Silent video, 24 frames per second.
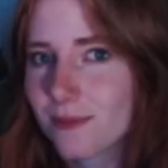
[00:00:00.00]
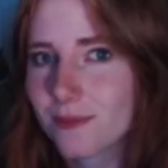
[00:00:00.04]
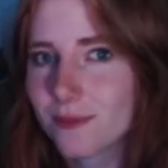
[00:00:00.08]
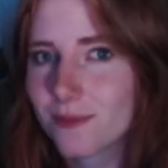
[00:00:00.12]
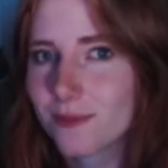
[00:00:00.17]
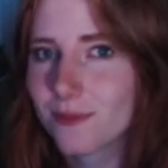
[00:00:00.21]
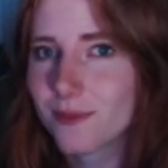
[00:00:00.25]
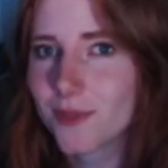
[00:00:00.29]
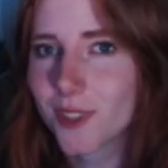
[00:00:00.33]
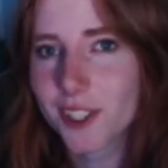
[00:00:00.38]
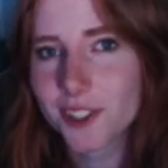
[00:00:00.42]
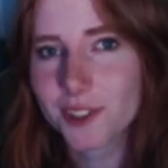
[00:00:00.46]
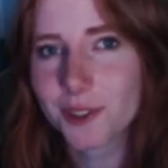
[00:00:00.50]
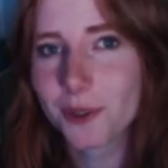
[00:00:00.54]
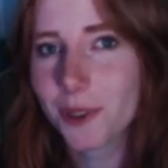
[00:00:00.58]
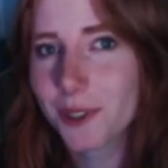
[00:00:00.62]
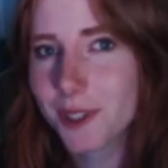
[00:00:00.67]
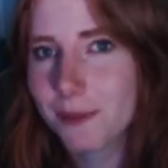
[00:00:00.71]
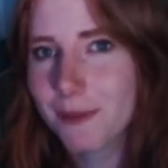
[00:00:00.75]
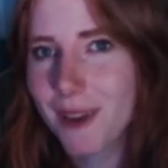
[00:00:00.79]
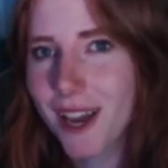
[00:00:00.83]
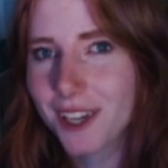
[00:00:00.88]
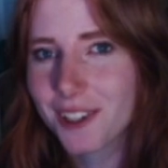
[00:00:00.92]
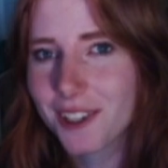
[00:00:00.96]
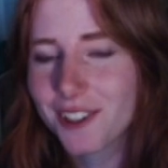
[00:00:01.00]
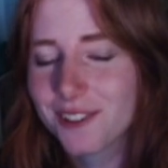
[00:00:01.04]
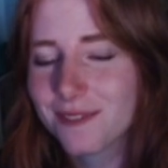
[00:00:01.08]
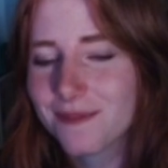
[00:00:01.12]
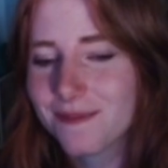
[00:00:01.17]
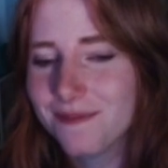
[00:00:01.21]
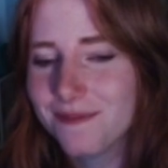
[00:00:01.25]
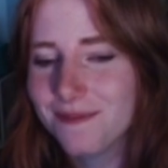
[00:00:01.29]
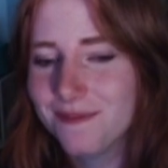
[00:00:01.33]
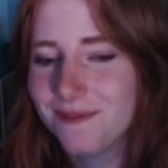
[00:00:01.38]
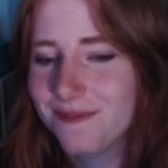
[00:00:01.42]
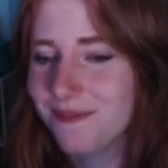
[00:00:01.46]
does it really matter?
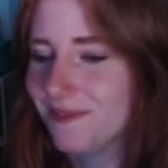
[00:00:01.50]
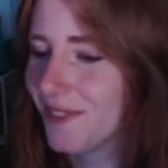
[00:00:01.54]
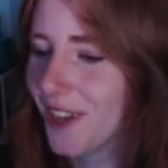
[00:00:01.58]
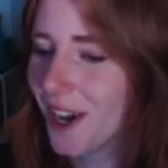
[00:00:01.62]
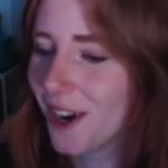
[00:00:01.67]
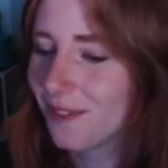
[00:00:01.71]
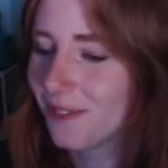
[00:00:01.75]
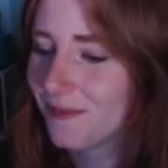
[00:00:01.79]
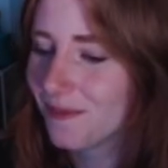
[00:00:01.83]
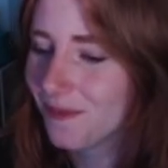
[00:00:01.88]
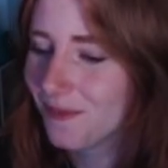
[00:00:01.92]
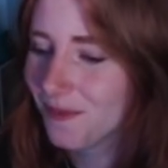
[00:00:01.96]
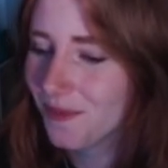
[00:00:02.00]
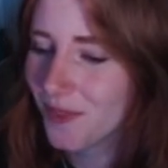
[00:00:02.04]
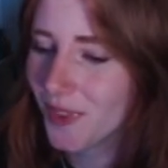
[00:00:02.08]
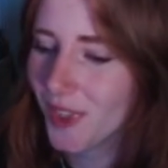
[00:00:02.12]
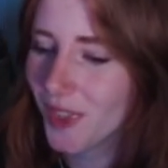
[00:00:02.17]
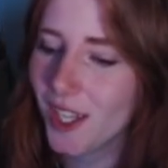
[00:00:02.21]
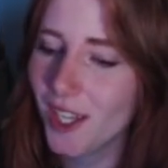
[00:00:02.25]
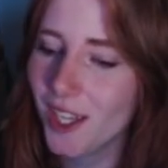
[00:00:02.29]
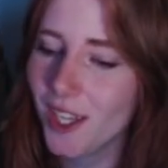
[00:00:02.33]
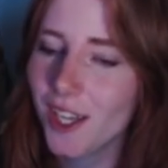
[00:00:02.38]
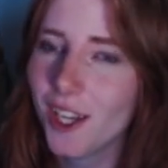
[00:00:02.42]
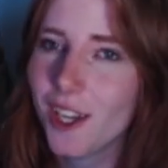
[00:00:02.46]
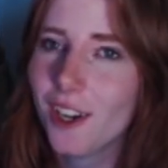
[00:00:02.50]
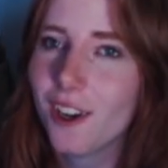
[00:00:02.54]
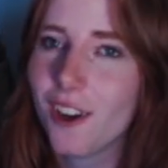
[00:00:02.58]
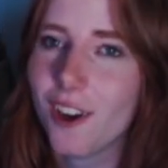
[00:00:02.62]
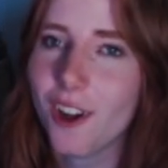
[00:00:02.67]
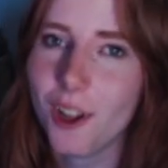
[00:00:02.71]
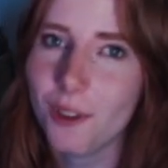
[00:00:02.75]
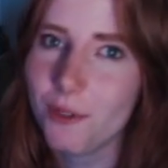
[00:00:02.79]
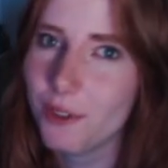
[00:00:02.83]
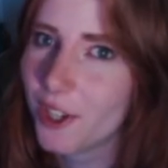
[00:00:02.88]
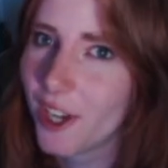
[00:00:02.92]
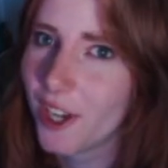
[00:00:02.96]
No. All
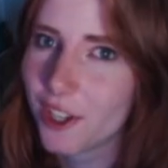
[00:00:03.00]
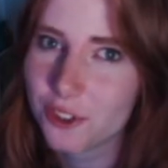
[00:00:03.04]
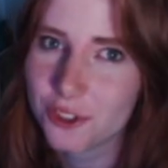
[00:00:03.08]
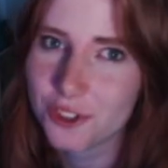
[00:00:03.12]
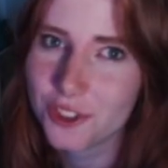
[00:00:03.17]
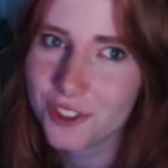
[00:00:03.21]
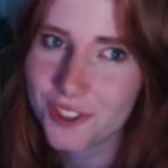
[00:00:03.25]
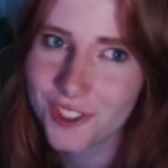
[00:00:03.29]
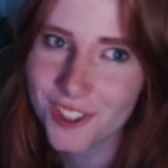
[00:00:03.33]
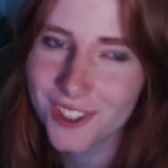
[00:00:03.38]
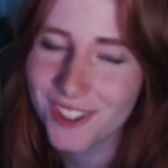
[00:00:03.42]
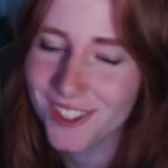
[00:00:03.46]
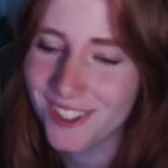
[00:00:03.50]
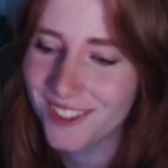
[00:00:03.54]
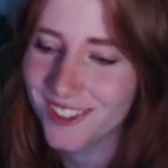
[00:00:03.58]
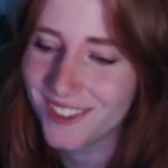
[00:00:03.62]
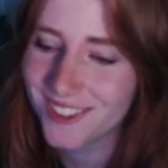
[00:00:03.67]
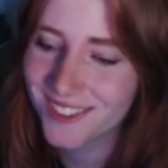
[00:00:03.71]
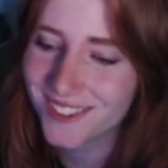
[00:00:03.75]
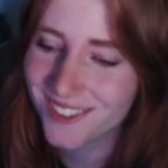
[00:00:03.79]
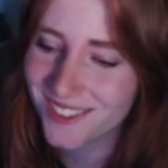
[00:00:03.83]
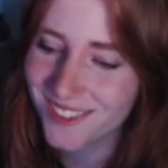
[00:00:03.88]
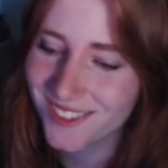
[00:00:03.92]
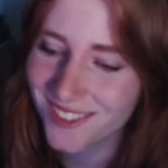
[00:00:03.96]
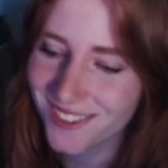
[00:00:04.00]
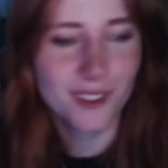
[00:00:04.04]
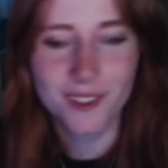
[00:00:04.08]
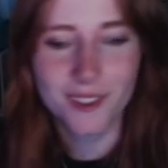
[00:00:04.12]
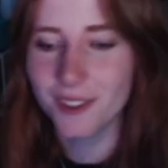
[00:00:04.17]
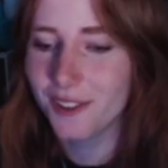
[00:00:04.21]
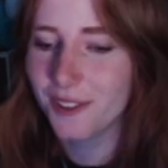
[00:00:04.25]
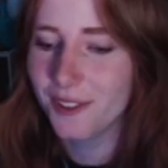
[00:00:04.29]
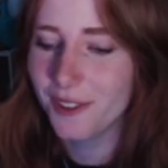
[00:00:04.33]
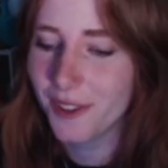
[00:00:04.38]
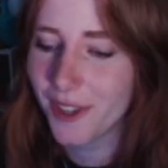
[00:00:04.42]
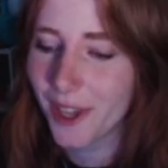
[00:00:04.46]
of you guys are just elitist.
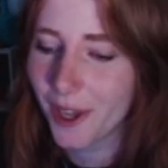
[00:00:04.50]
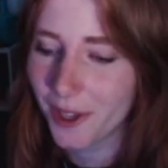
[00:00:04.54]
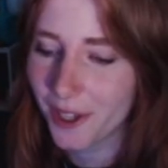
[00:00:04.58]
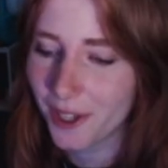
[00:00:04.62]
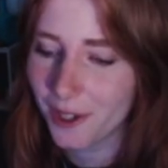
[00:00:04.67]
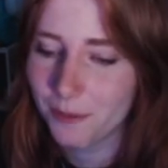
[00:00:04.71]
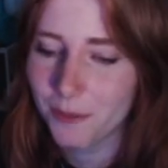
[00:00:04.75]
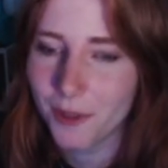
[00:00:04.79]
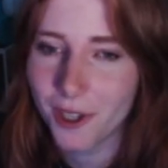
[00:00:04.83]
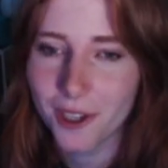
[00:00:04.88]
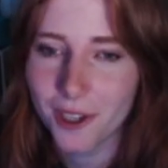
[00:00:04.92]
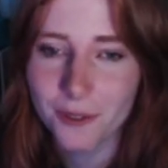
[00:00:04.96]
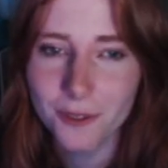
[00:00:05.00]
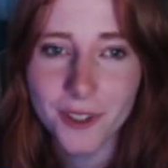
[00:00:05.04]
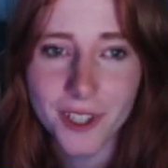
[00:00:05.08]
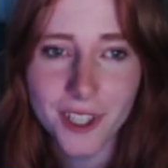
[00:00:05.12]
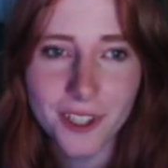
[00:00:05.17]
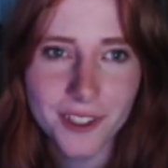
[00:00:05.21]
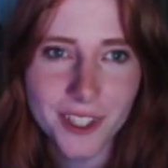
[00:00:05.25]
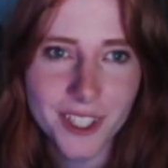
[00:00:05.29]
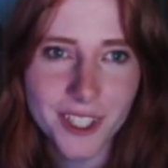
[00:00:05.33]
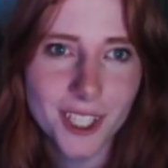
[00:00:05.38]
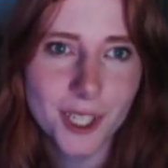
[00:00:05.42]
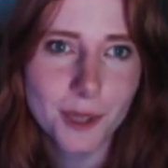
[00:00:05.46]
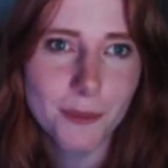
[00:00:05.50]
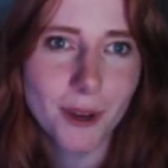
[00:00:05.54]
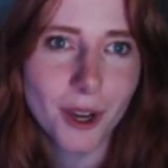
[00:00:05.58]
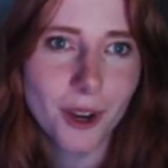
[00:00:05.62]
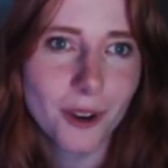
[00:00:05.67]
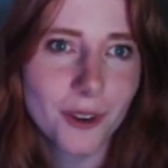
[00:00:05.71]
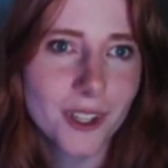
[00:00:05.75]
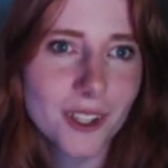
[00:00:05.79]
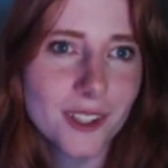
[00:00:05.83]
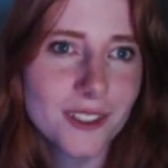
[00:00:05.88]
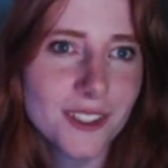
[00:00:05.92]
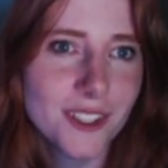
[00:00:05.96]
Now that I'm not ranting about
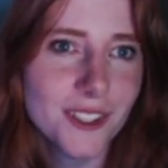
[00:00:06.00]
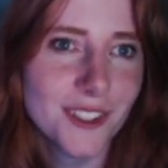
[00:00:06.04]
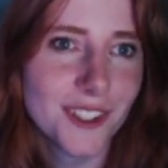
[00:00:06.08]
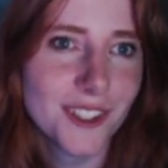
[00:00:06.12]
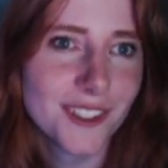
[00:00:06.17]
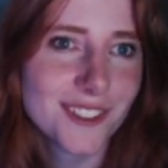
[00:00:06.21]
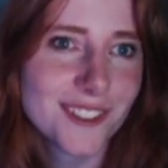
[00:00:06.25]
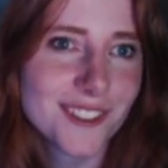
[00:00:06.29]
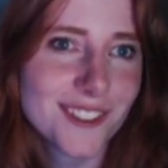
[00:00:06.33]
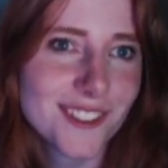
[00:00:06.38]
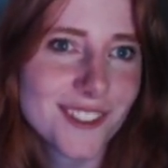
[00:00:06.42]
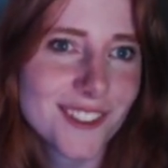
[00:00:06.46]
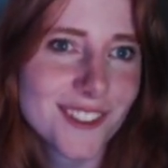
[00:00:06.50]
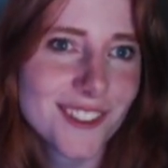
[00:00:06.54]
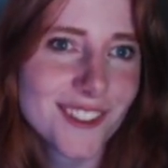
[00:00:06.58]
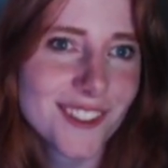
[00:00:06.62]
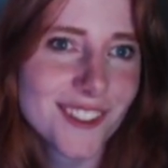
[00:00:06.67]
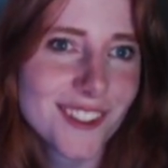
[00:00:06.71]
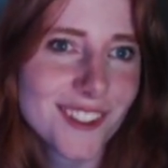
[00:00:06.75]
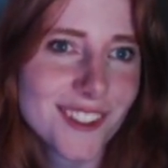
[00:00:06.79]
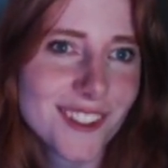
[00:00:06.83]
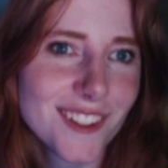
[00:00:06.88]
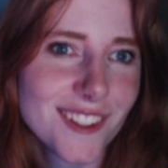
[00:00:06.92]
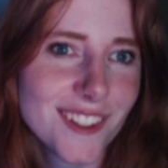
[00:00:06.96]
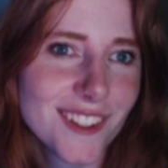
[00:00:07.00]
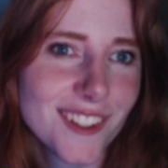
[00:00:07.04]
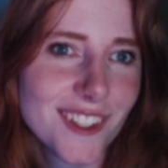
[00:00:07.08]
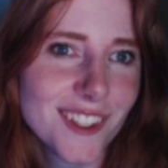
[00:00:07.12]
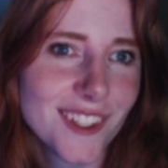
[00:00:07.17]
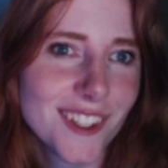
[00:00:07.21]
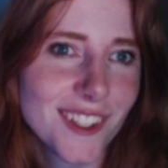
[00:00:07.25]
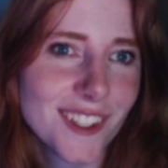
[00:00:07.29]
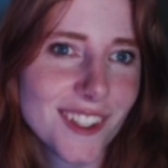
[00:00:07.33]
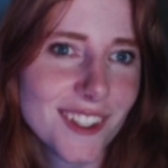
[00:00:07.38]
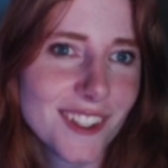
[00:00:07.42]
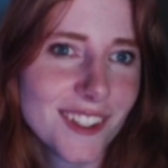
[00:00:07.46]
elitists
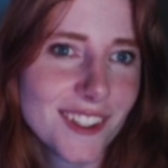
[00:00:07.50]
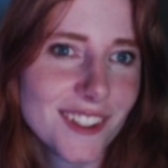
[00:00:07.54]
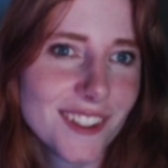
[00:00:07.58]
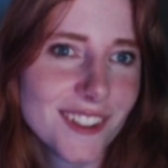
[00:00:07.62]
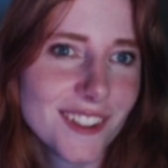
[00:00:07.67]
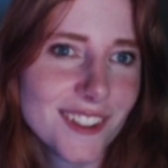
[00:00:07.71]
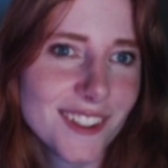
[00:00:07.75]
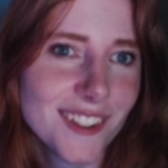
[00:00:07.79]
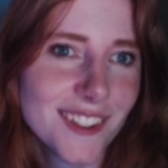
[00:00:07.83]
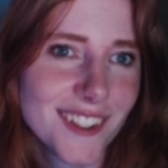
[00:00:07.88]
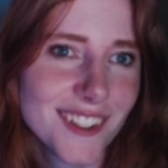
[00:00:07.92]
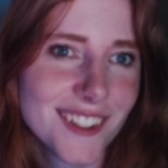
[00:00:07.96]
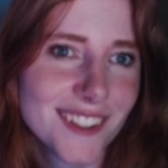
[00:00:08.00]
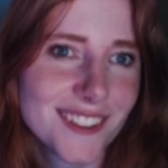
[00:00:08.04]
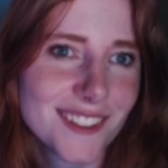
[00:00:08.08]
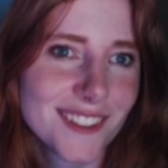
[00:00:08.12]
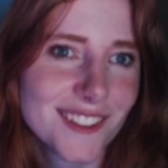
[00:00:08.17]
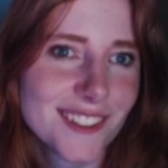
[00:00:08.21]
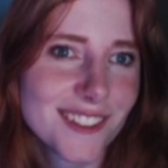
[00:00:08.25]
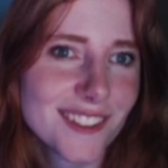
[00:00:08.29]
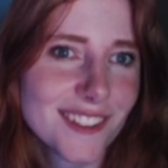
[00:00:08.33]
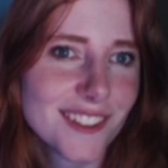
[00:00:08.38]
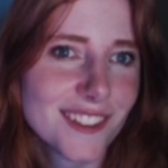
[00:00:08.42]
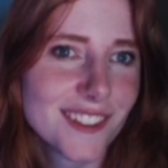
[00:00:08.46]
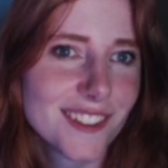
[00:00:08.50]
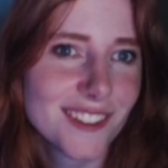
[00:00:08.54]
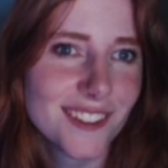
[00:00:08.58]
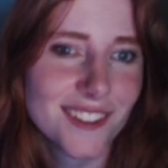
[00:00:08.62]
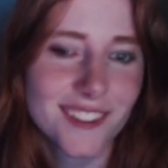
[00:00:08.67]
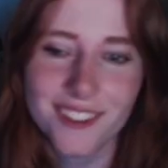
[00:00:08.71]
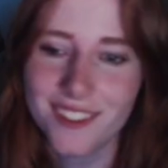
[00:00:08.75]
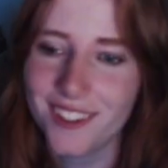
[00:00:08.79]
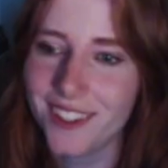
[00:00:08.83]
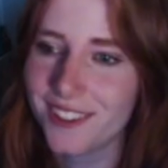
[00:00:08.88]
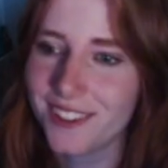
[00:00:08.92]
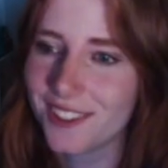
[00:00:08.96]
in Linux,
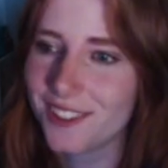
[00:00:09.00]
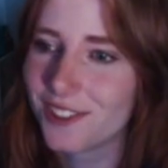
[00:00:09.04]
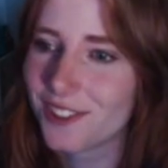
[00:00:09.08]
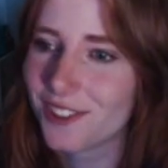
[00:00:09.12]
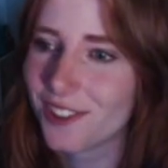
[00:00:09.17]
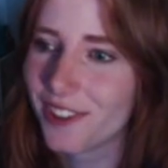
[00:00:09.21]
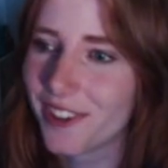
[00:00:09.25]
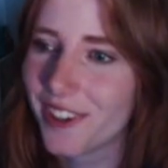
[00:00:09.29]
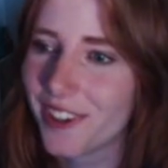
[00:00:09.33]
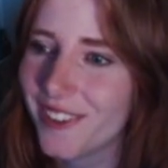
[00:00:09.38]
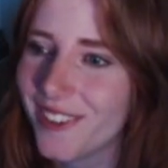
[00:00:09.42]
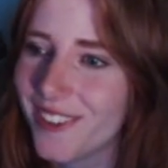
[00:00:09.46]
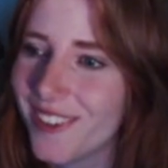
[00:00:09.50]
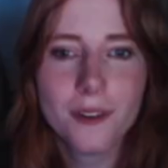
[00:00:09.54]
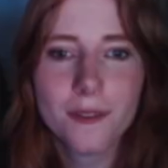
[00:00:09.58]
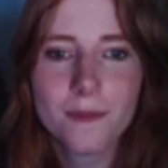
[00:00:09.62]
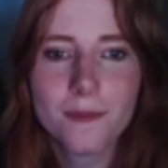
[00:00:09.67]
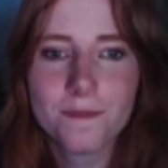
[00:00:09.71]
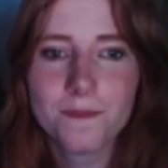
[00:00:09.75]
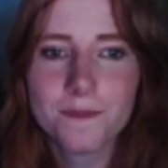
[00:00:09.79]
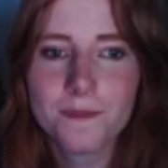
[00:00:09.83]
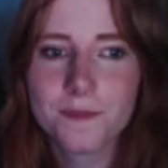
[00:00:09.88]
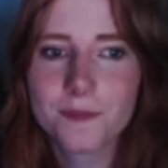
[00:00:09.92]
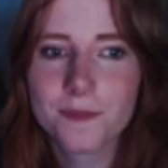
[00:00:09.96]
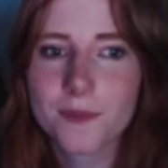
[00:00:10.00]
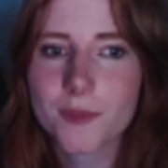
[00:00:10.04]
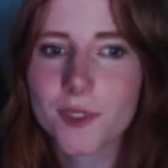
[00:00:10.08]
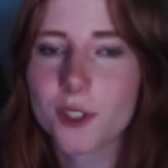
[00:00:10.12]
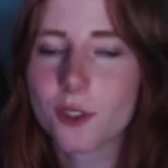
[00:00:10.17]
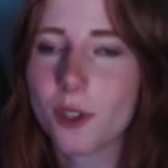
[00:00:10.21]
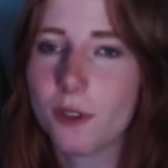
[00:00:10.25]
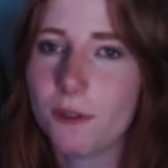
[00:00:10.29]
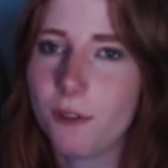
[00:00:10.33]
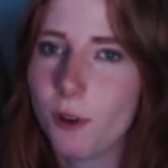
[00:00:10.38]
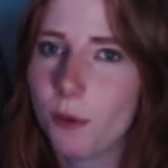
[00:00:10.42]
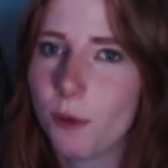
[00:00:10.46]
let's get started. So
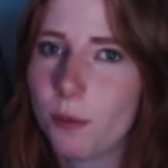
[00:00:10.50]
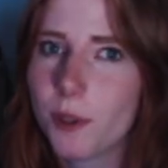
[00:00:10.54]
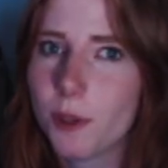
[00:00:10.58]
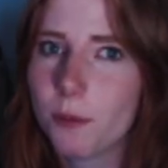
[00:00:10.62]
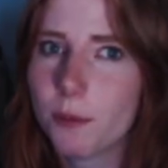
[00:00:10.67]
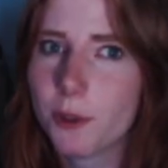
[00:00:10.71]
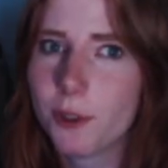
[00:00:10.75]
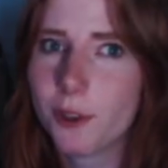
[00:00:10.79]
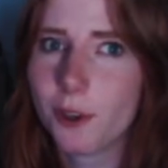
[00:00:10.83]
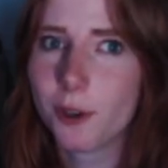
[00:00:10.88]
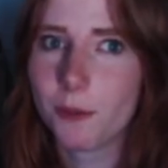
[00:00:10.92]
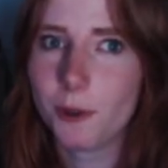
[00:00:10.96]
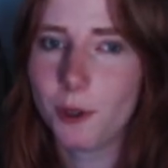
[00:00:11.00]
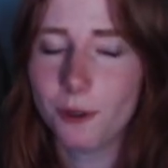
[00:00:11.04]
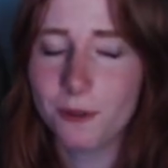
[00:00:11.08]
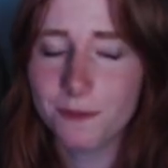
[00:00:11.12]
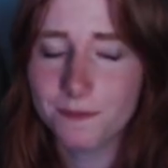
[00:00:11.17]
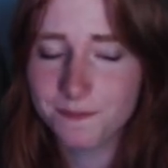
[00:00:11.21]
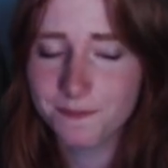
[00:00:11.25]
I've opened up a terminal,